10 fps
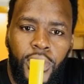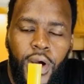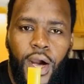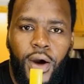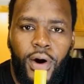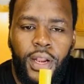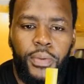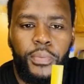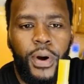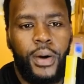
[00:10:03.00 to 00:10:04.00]
our lip
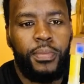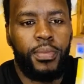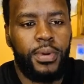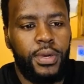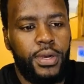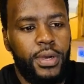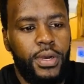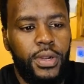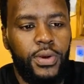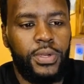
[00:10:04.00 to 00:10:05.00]
balm
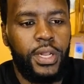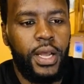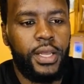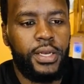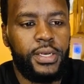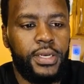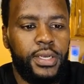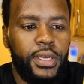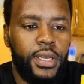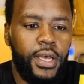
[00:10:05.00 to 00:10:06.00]
looks like,
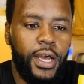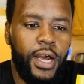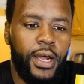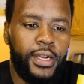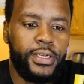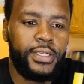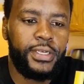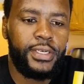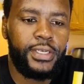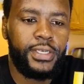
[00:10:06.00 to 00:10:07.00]
and
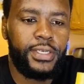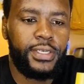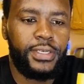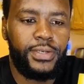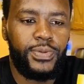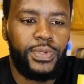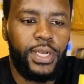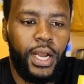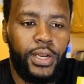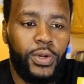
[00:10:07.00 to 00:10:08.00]
we
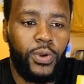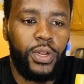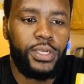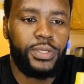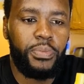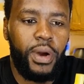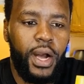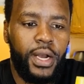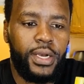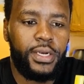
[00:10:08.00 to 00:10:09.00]
can roll it
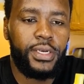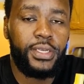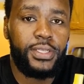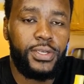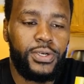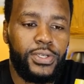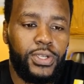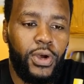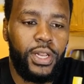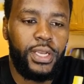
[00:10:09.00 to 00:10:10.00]
back. It's so
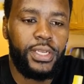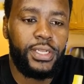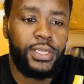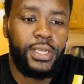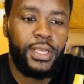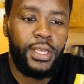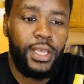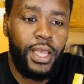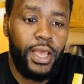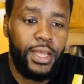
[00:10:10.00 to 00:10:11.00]
solid,
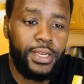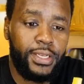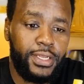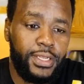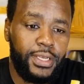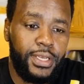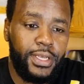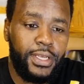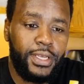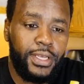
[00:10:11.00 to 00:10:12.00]
and
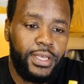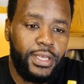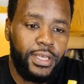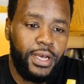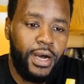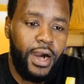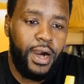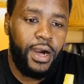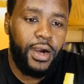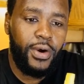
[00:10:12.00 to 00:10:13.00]

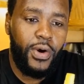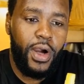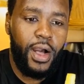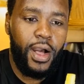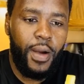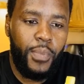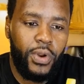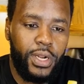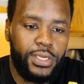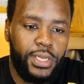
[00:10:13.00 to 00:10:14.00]
I'm
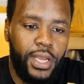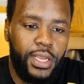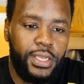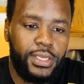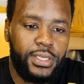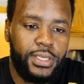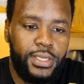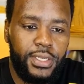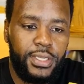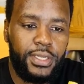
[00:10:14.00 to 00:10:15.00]
gonna try it
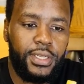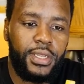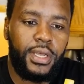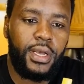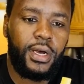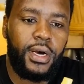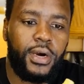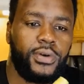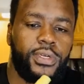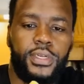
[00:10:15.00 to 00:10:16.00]

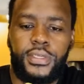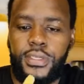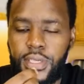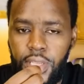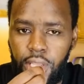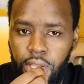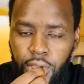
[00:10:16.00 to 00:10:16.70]
out and see.